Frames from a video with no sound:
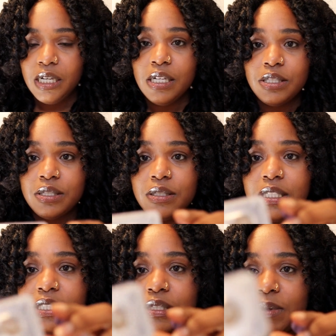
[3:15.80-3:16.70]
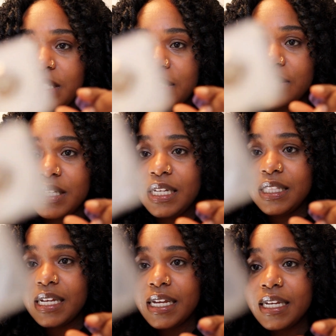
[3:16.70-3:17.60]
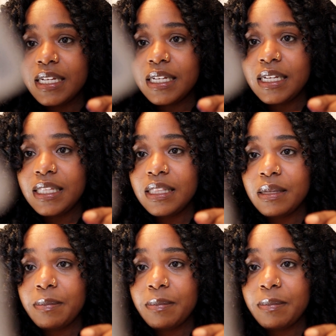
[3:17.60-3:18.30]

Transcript: So this is what it's looking like in the